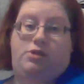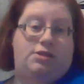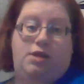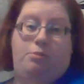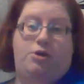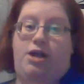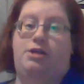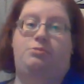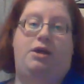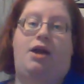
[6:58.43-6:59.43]
does not
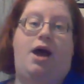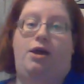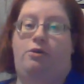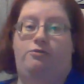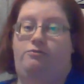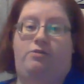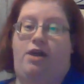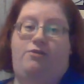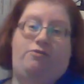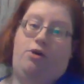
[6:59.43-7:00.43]
pertain to me. I don't
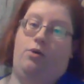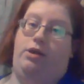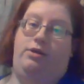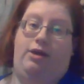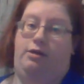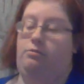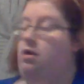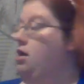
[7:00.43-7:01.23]
FFO anything.